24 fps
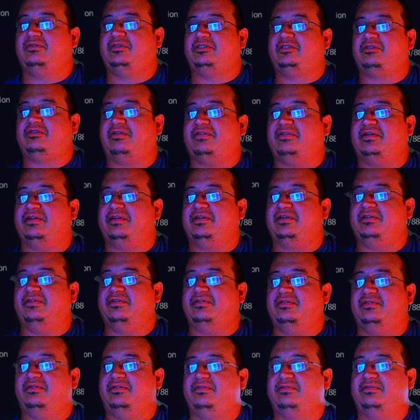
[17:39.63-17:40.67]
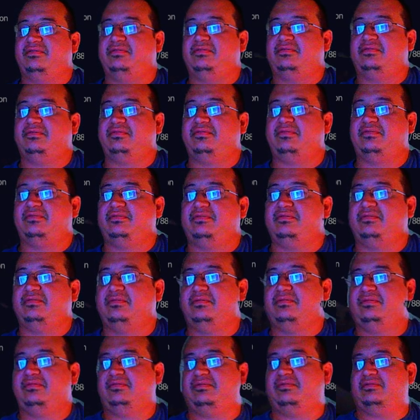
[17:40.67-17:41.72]
Try that again.
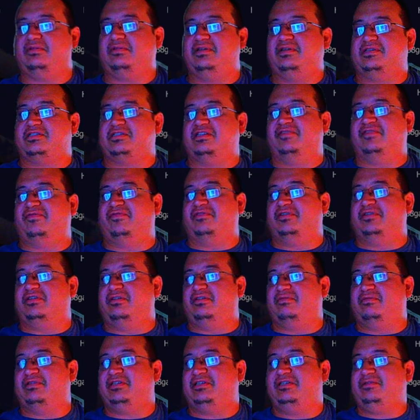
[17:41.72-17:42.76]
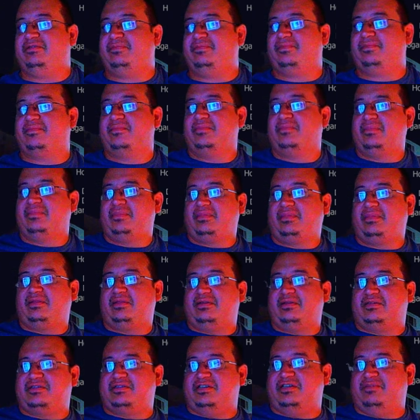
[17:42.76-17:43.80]
That's definitely not right.
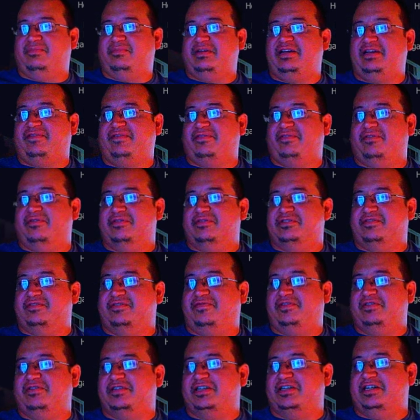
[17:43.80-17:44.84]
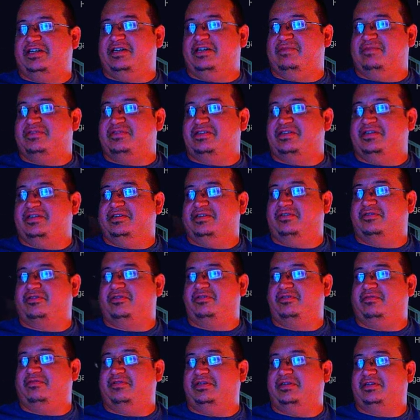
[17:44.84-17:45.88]
So you may have to do this a few times to get it
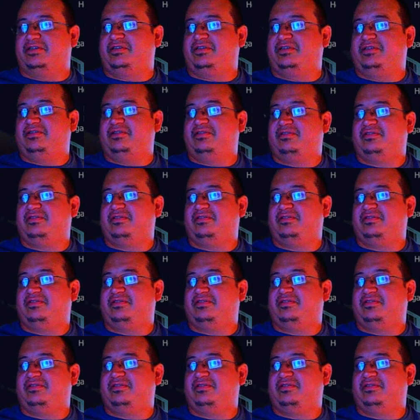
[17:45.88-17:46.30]
correct.